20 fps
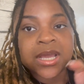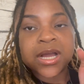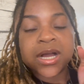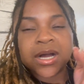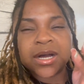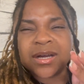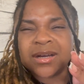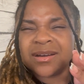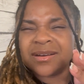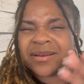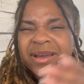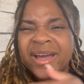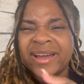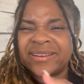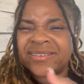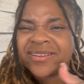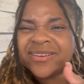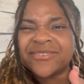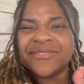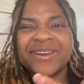I
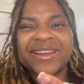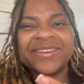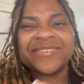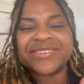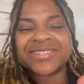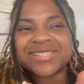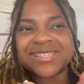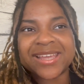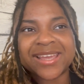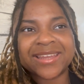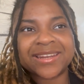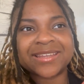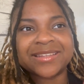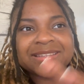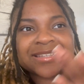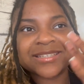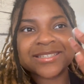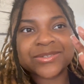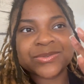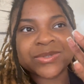don't know if I even said it.
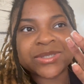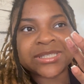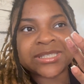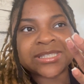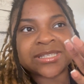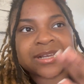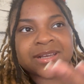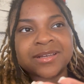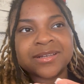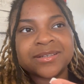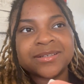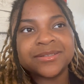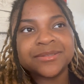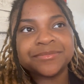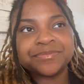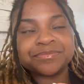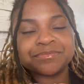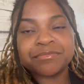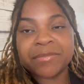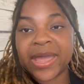This was
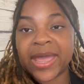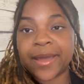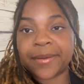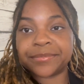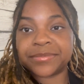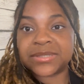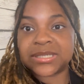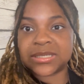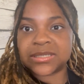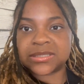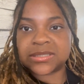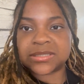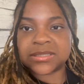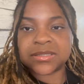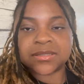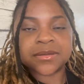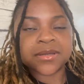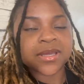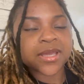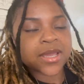MAP
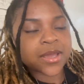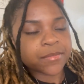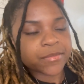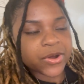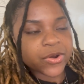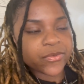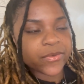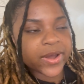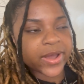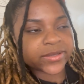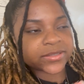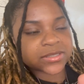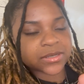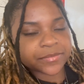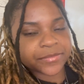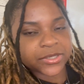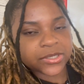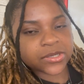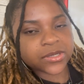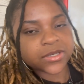testing, MOY, so
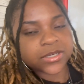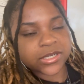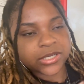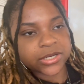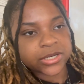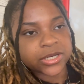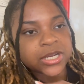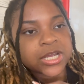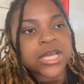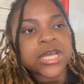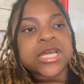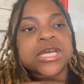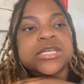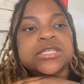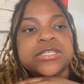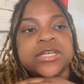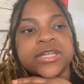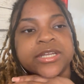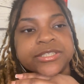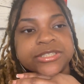middle of the year.
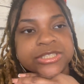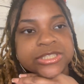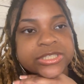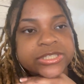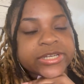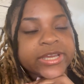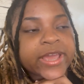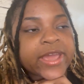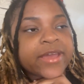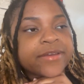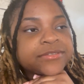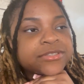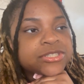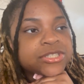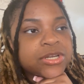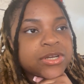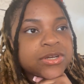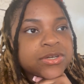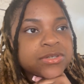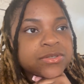So they should have
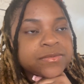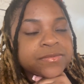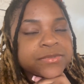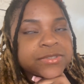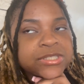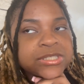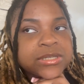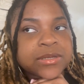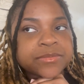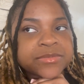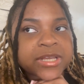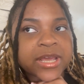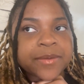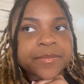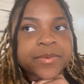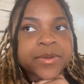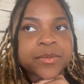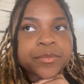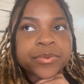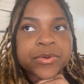shown some
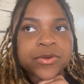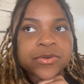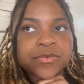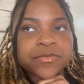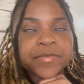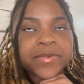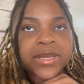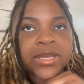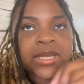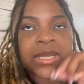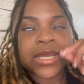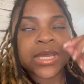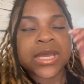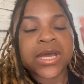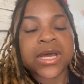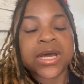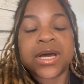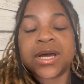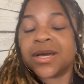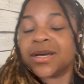type of improvement.
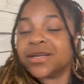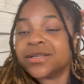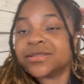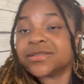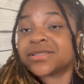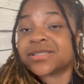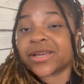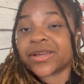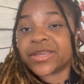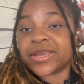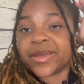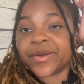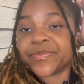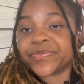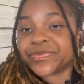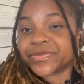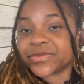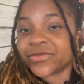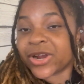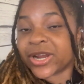So yeah,
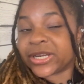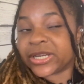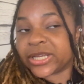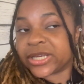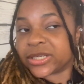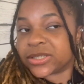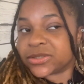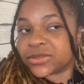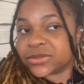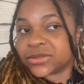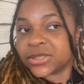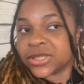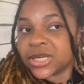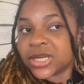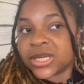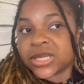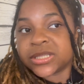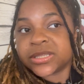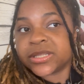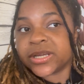right now
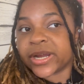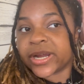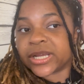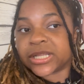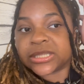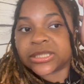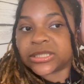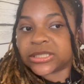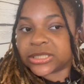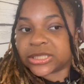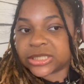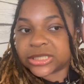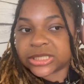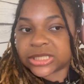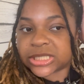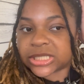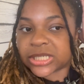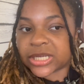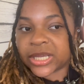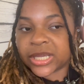they're at
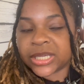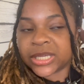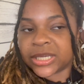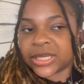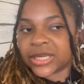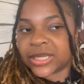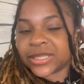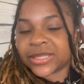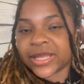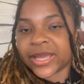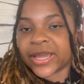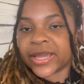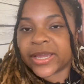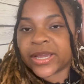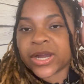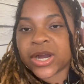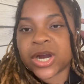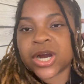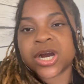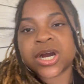lunch, and they
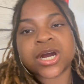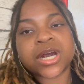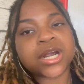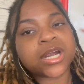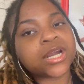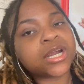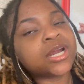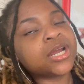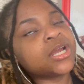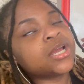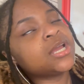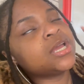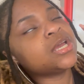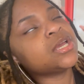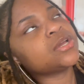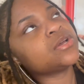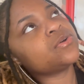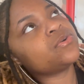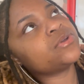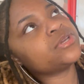are
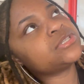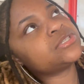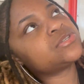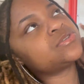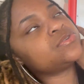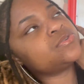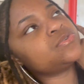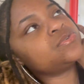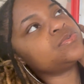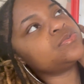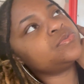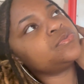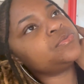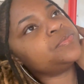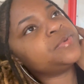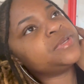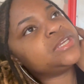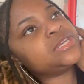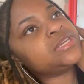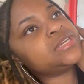going to
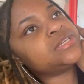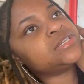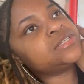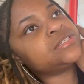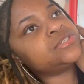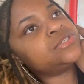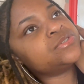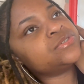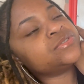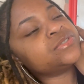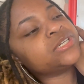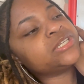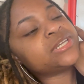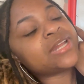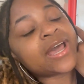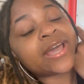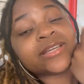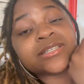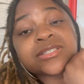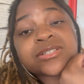be doing
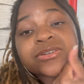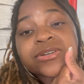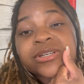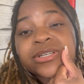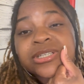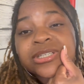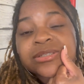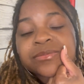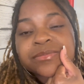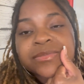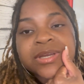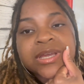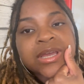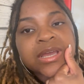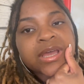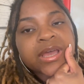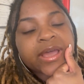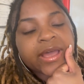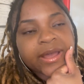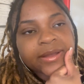ice cream
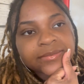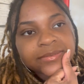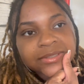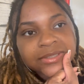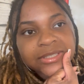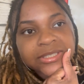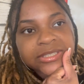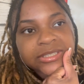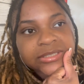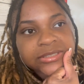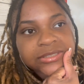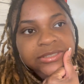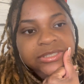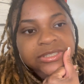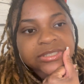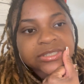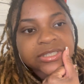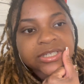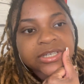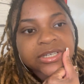after
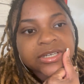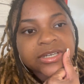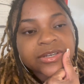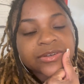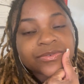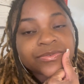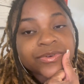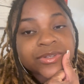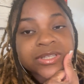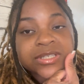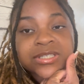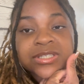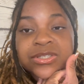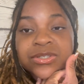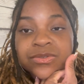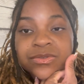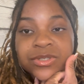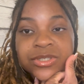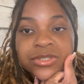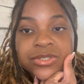lunch for the
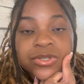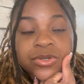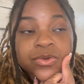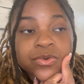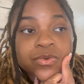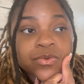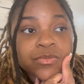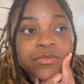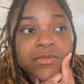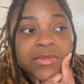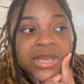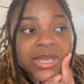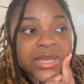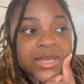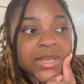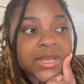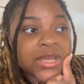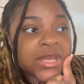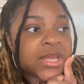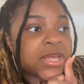students who met
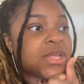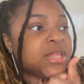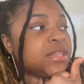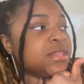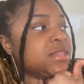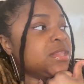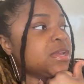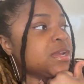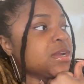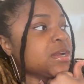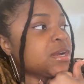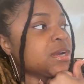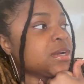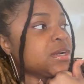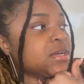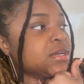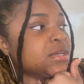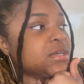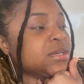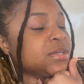
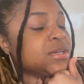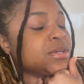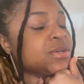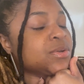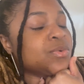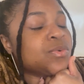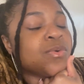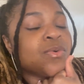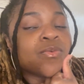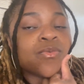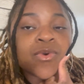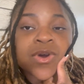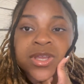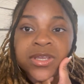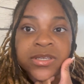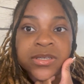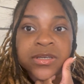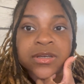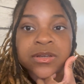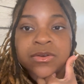their
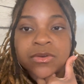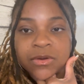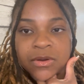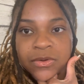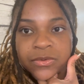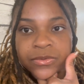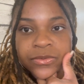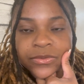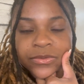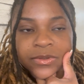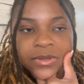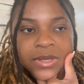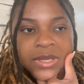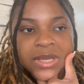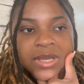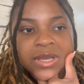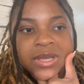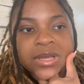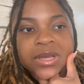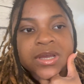1-year growth
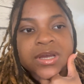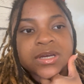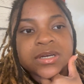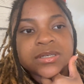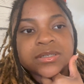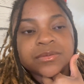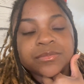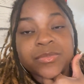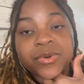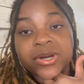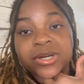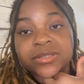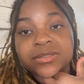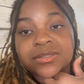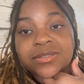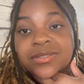mark.